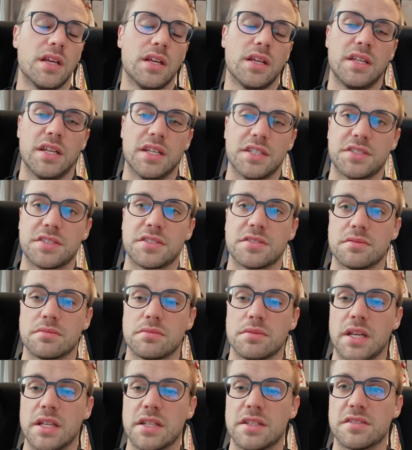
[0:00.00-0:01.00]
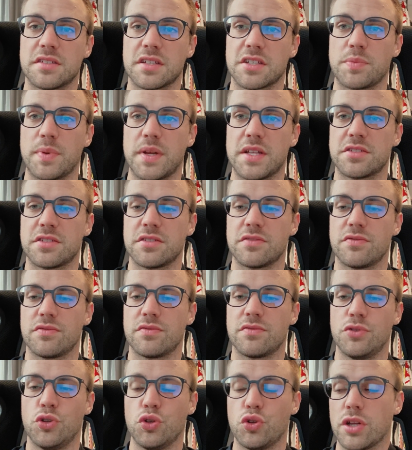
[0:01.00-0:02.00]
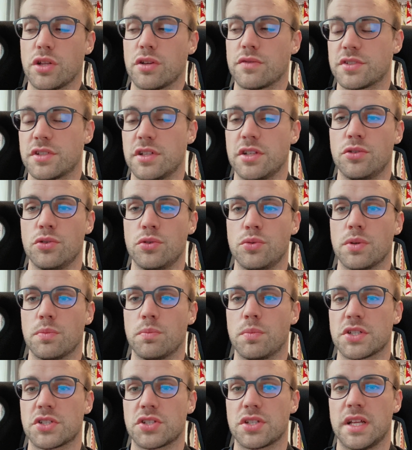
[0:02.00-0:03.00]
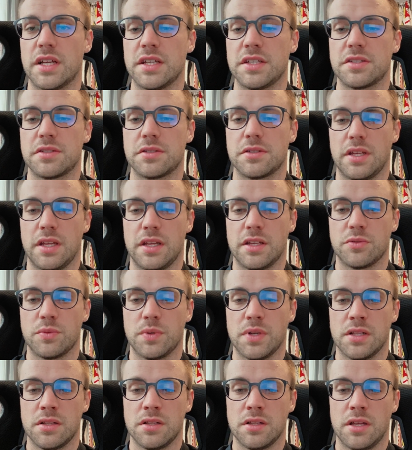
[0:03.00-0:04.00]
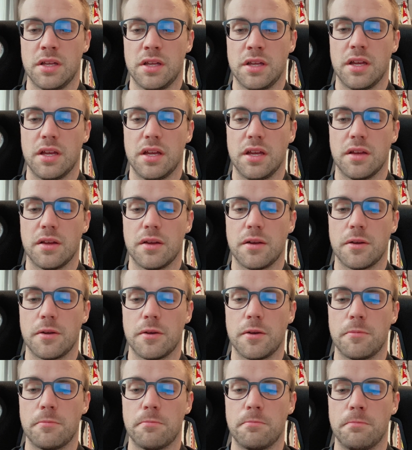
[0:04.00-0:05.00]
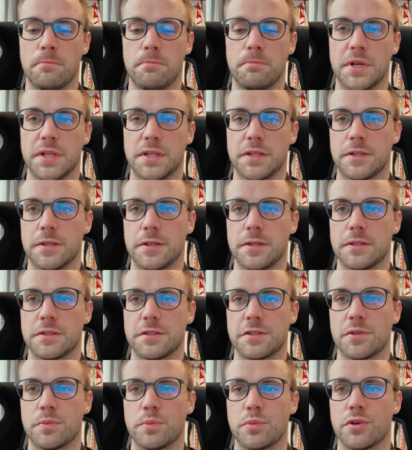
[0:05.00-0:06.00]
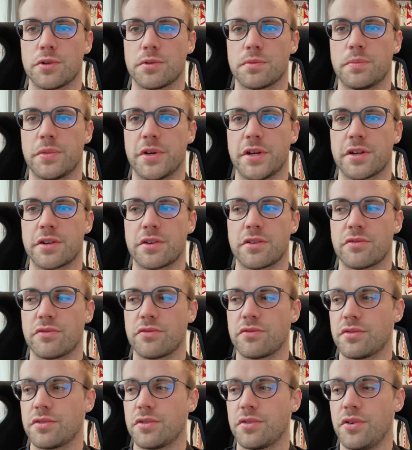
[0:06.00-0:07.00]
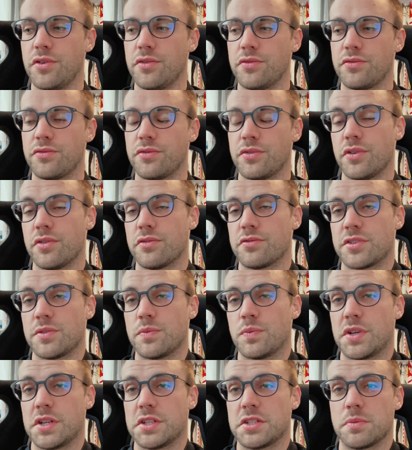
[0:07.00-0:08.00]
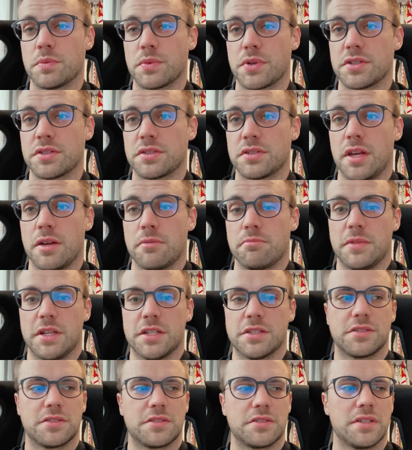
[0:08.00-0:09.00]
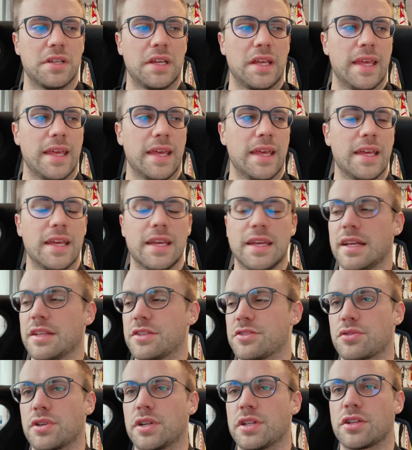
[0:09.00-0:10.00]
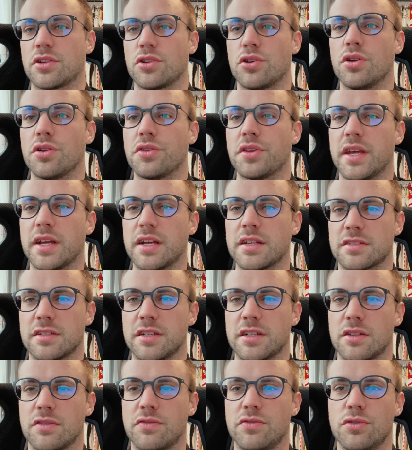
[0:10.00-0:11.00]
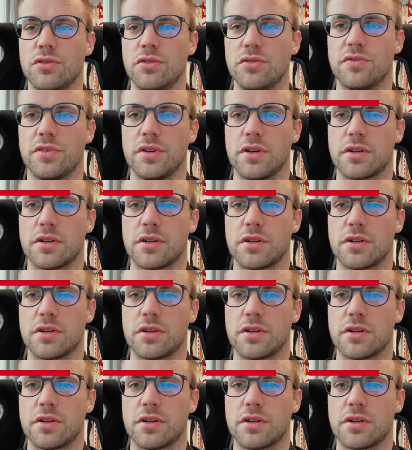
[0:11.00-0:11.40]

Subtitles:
yes, it's expensive. You can obviously do it much less as well, but it's an important part of sim racing, because yeah, it's running the whole thing. It's like the fuel for